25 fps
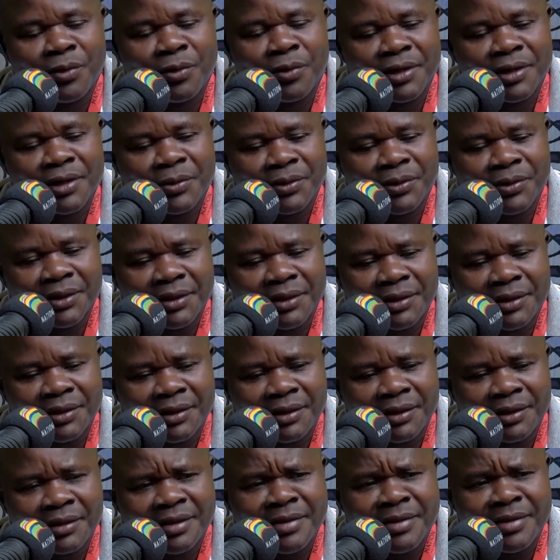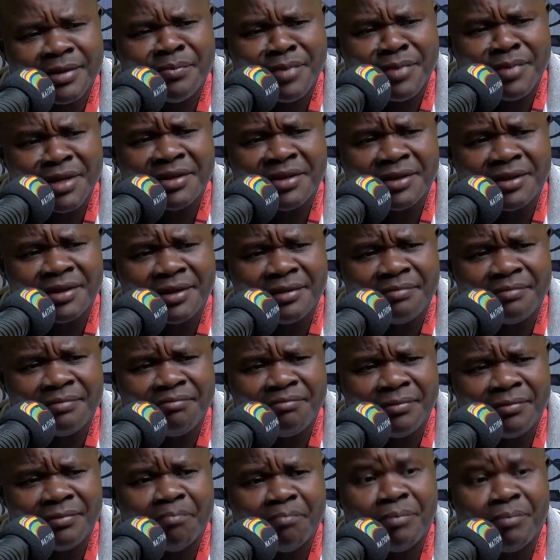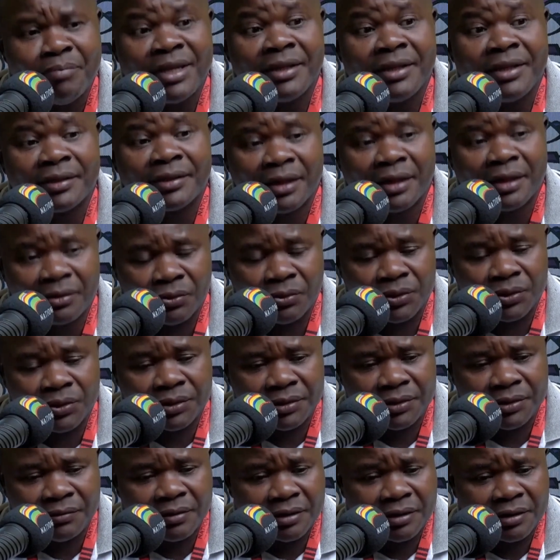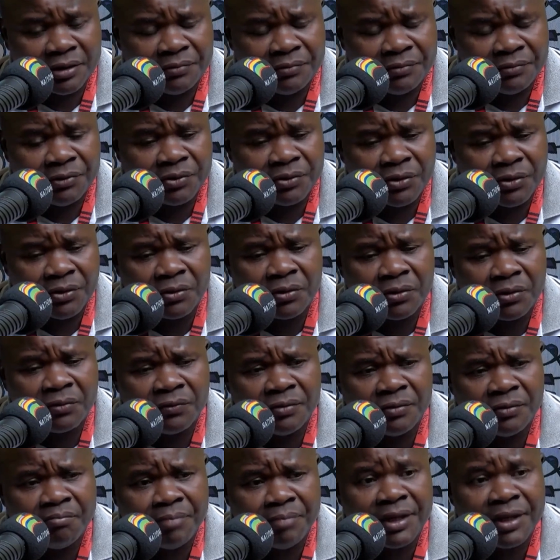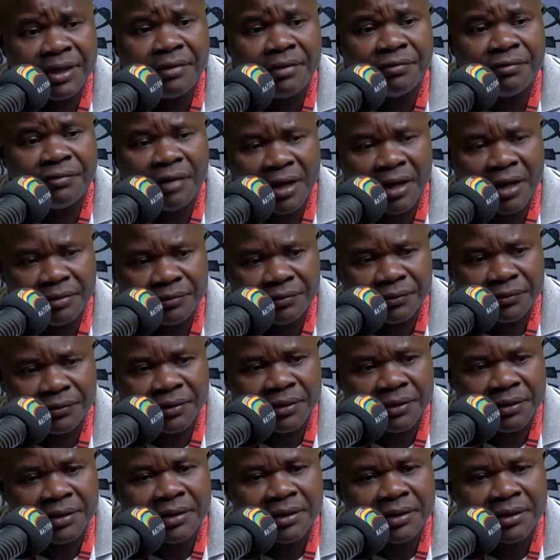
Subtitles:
news is the big Saccos, in fact, if you talk of the big 5,